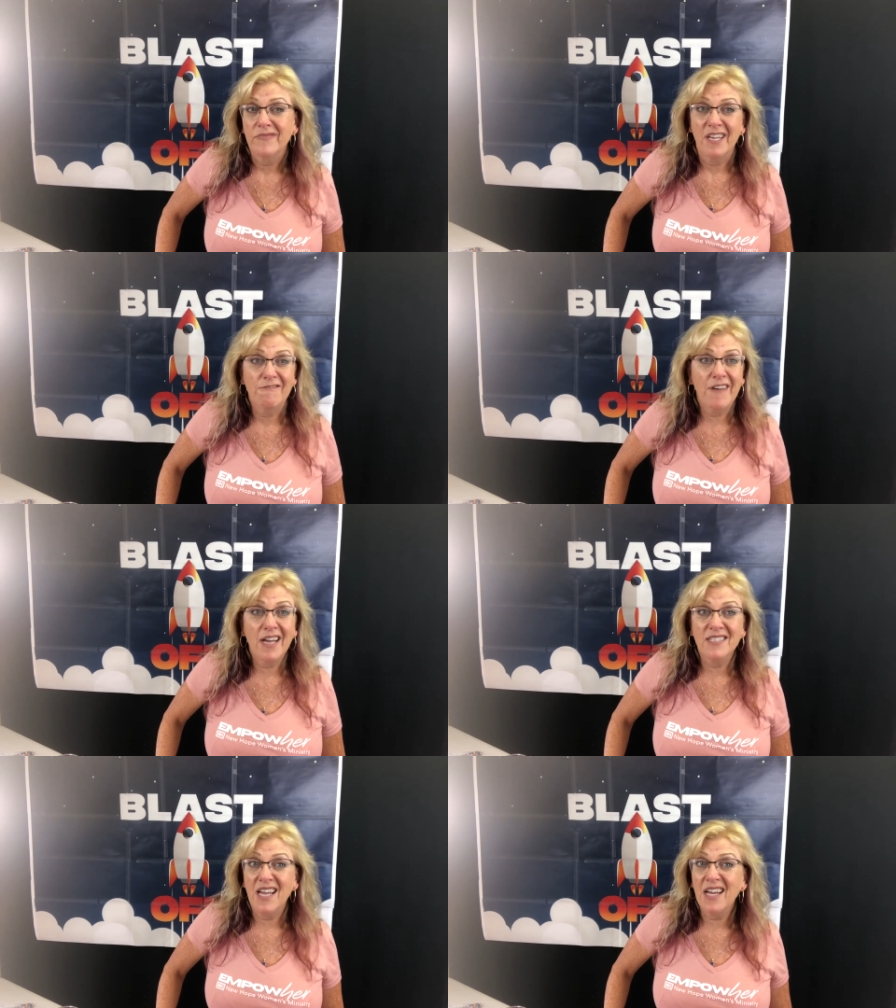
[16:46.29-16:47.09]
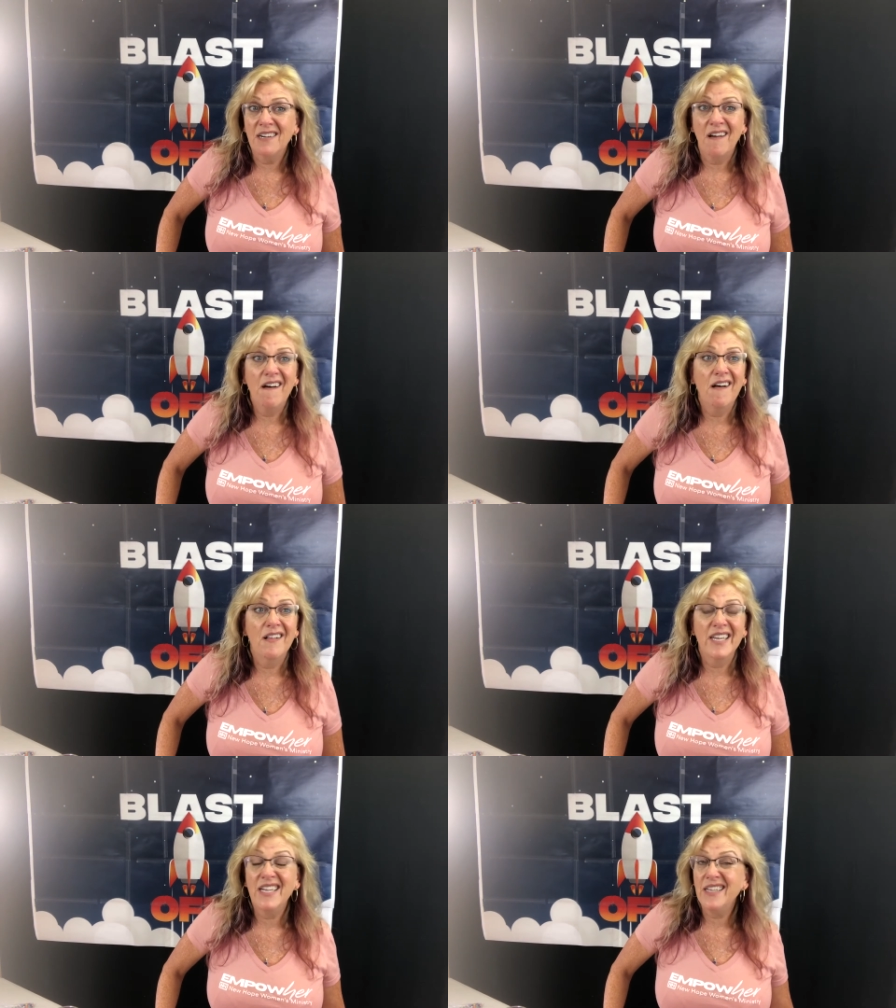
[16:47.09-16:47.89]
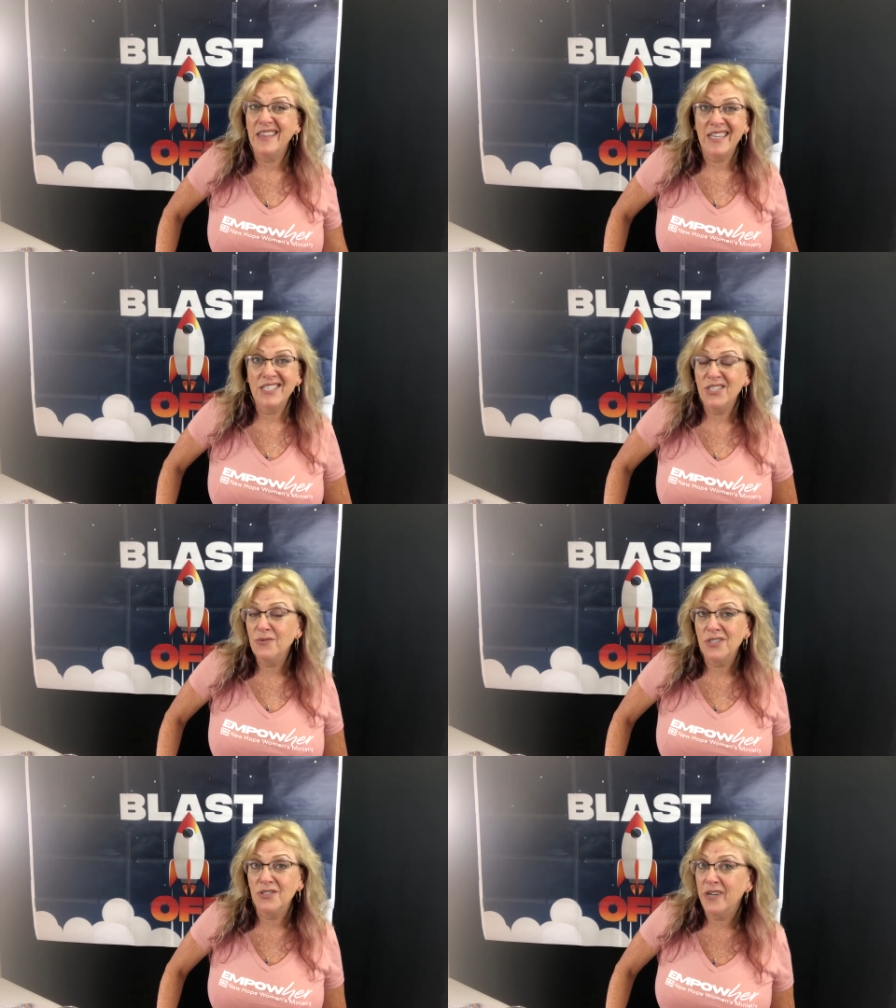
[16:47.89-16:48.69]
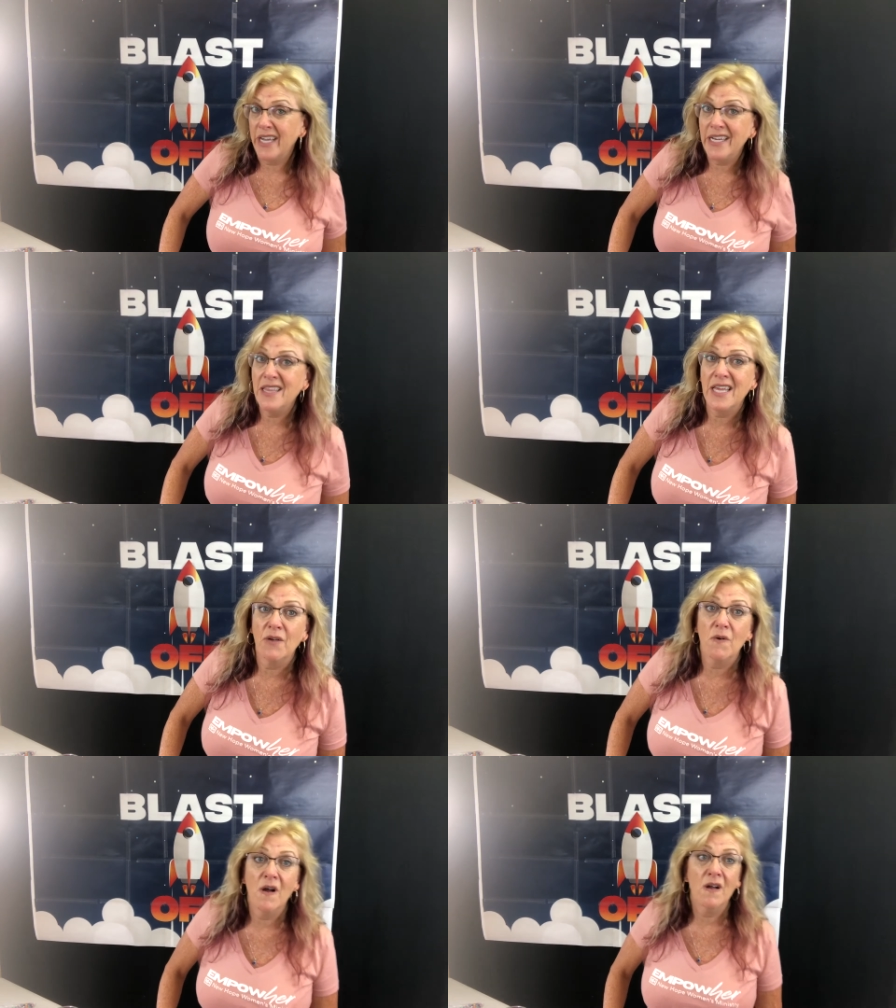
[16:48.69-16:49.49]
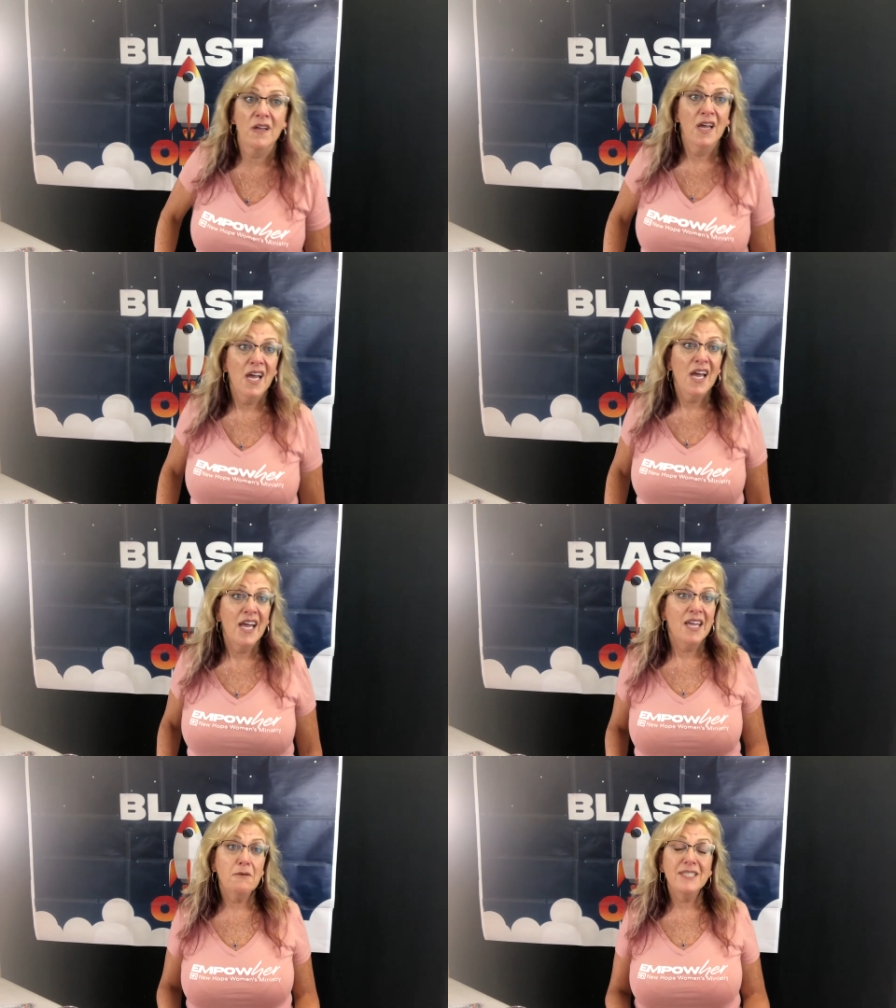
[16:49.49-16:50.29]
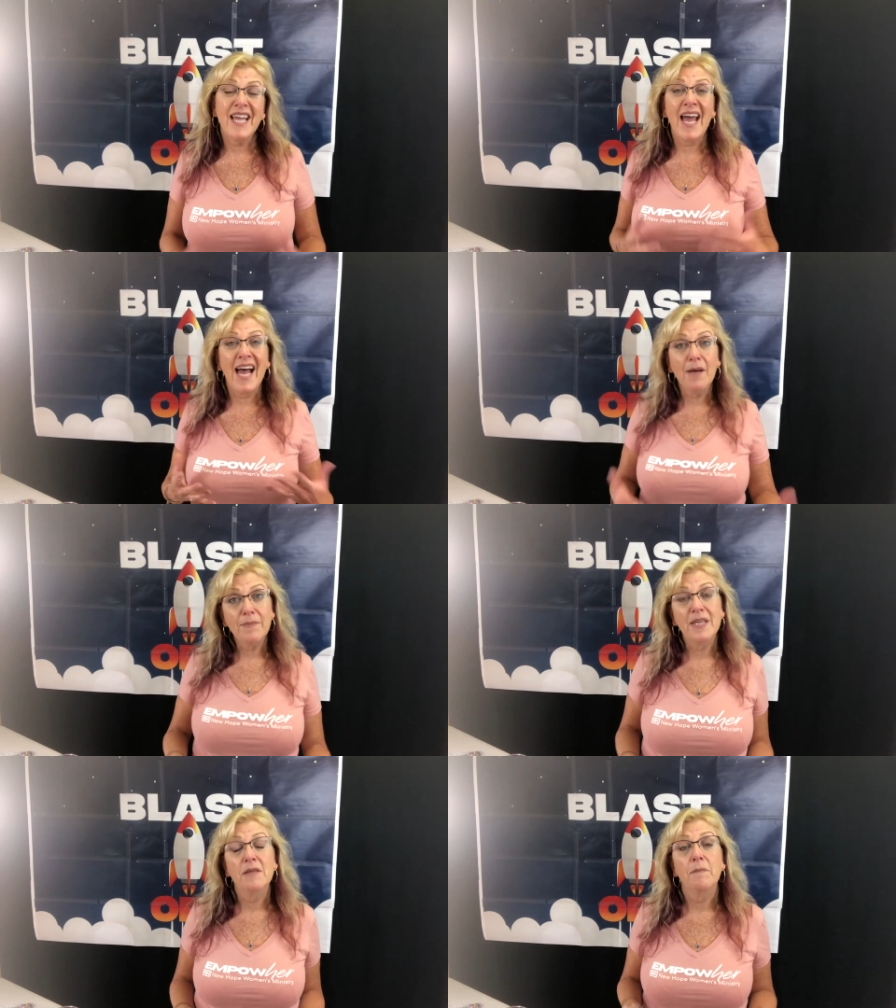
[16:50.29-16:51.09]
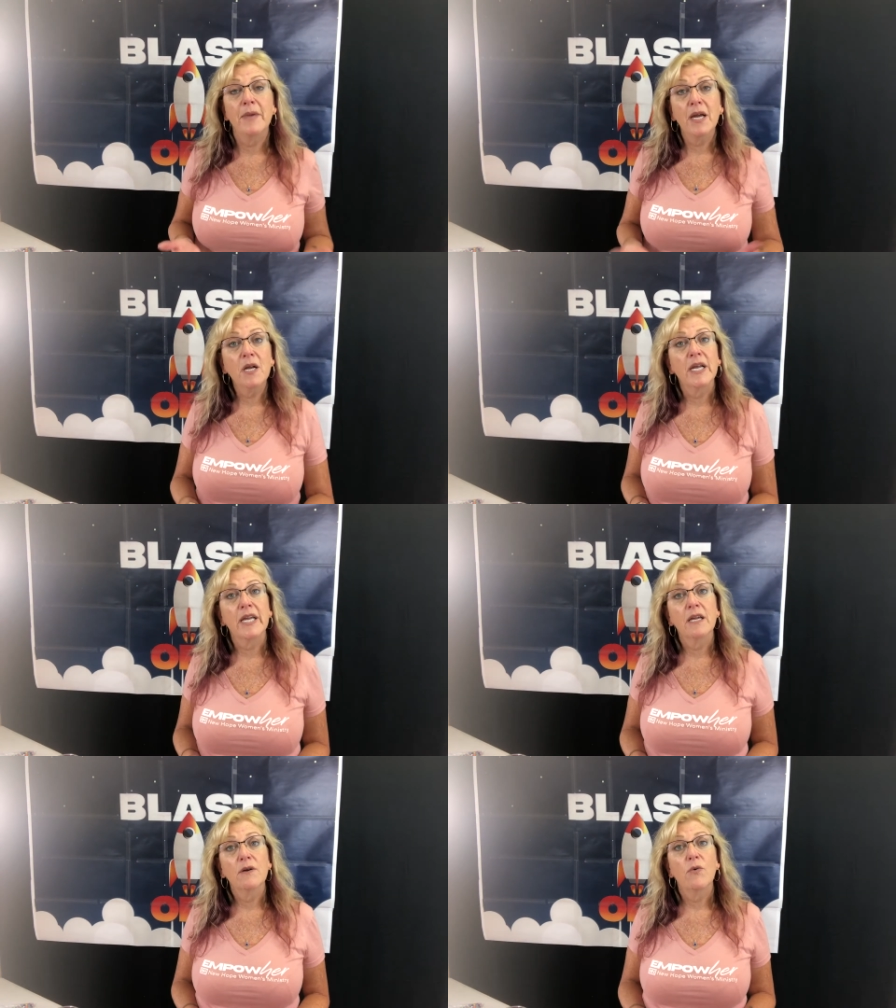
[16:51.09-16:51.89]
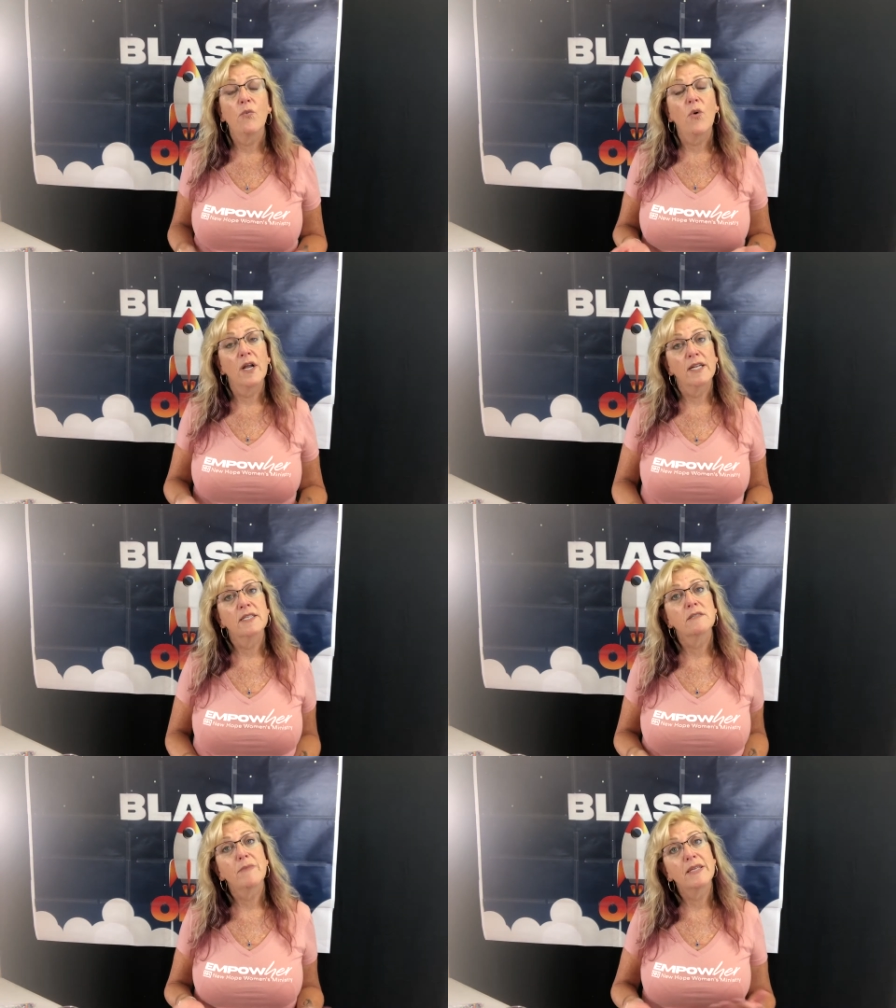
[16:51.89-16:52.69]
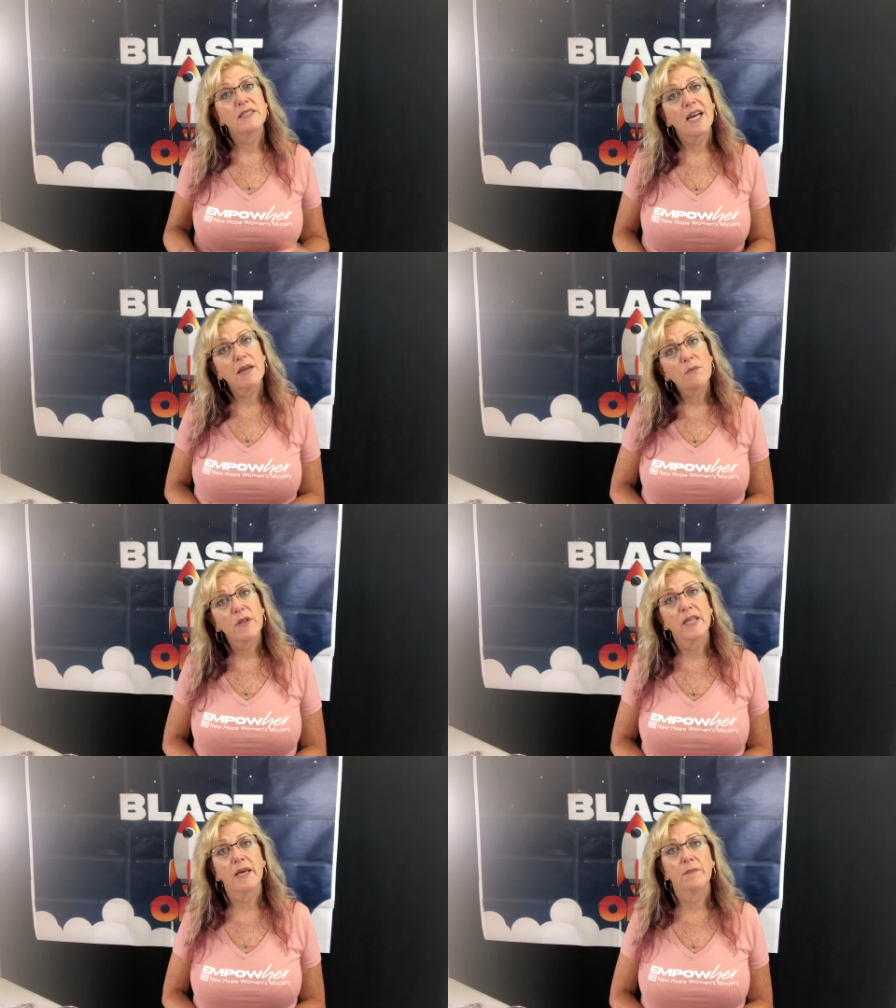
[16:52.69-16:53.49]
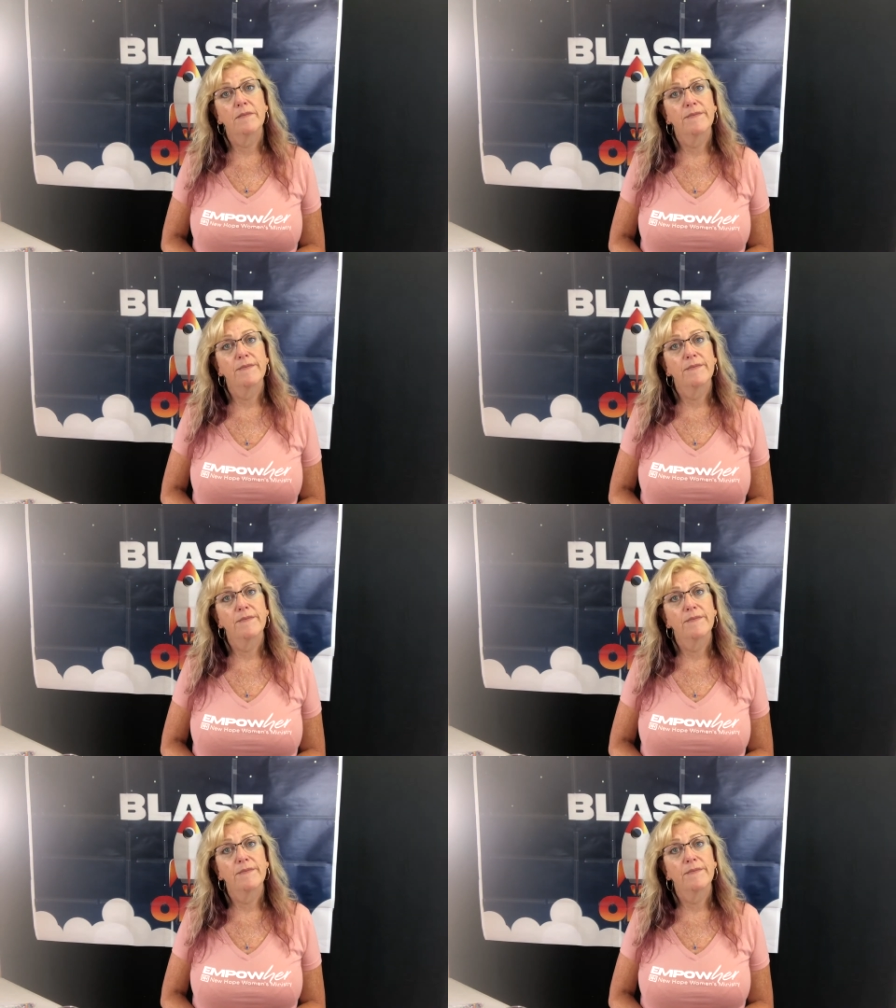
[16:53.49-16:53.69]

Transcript: In fact, not at all. He didn't think she was doing anything wrong. He was happy that Mary wanted to spend time with him.